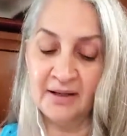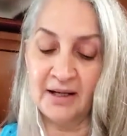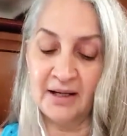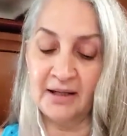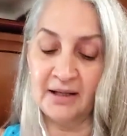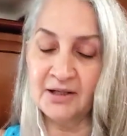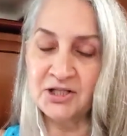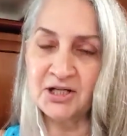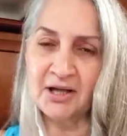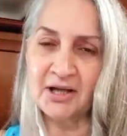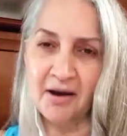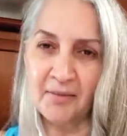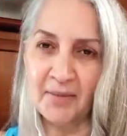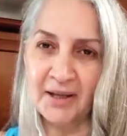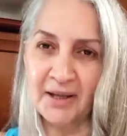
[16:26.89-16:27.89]
And then she
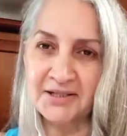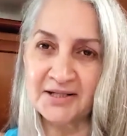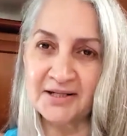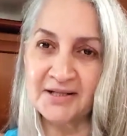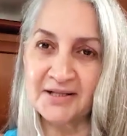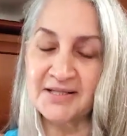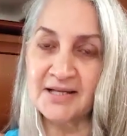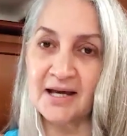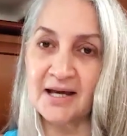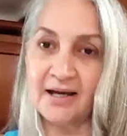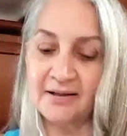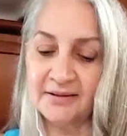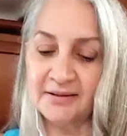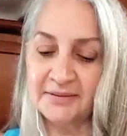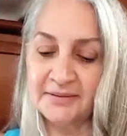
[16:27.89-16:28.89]
commented and
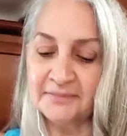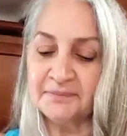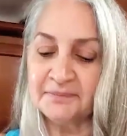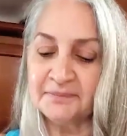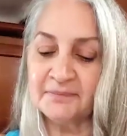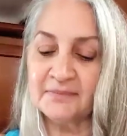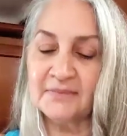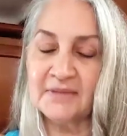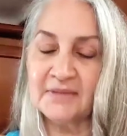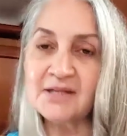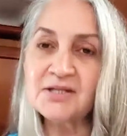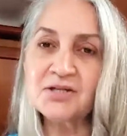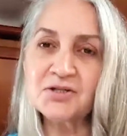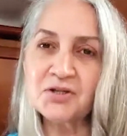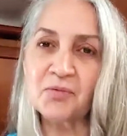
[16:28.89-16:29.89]
said,
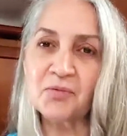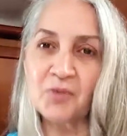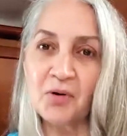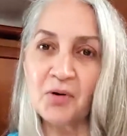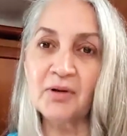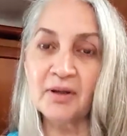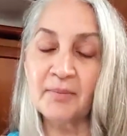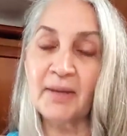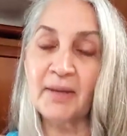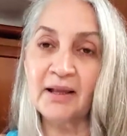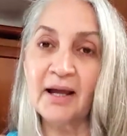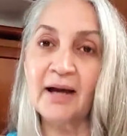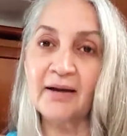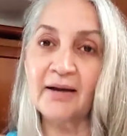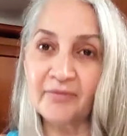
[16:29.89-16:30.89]
"This is your role in my
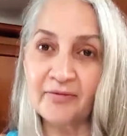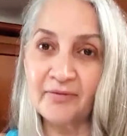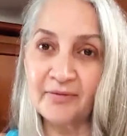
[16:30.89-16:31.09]
life."